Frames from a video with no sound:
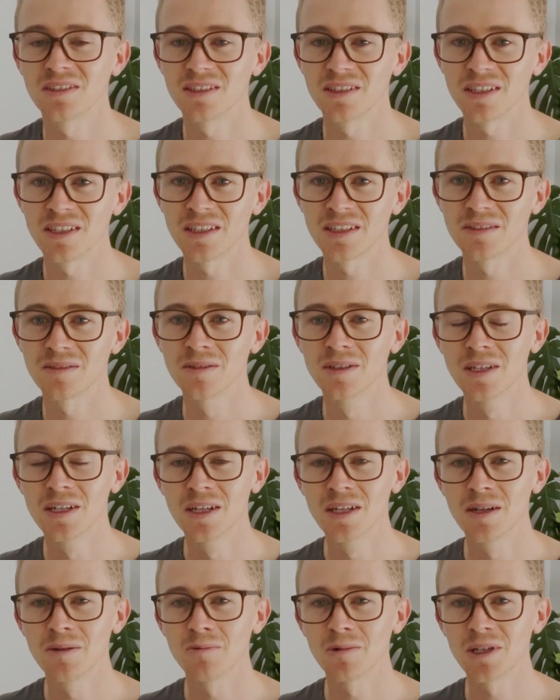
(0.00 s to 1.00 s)
and
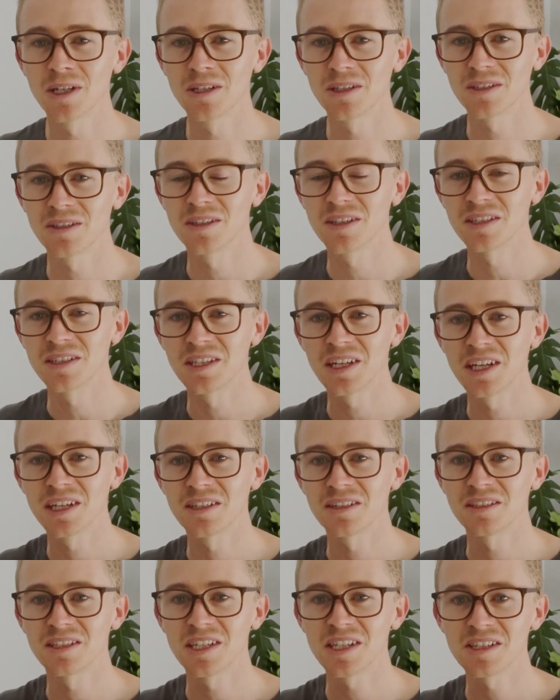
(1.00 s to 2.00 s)
where the
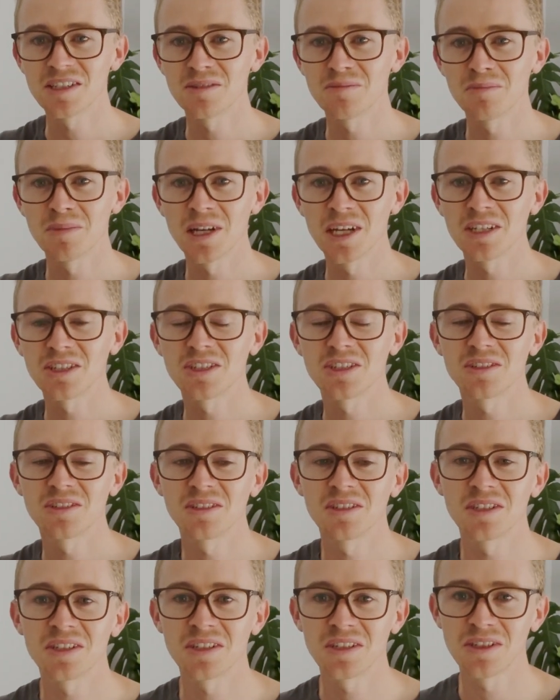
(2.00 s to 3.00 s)
data doesn't match
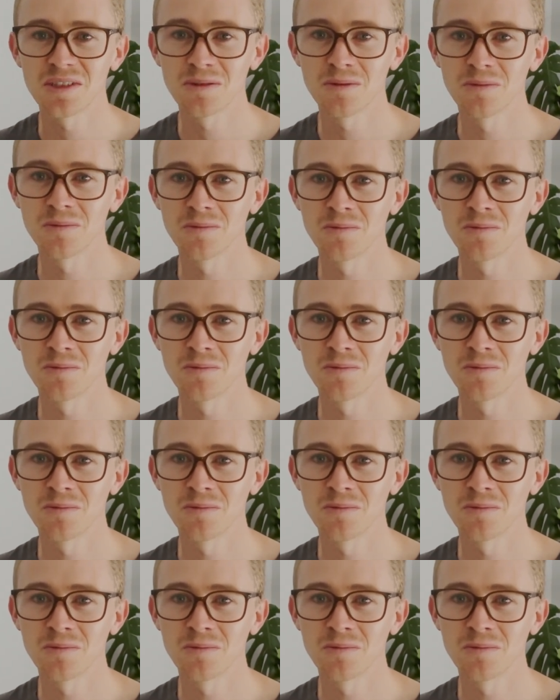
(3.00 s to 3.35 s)
is